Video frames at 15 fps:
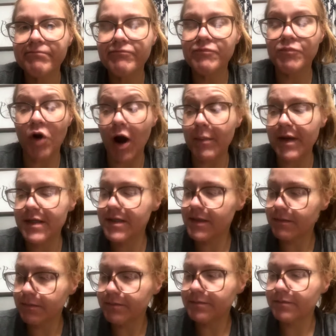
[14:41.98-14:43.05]
Promise.
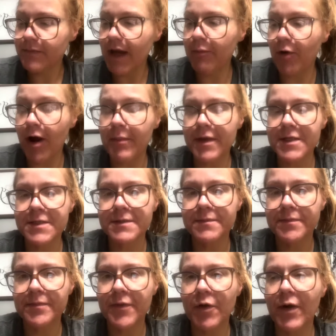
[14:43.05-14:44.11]
I promise.
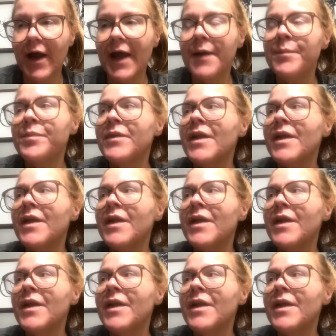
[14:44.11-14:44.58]
Okay?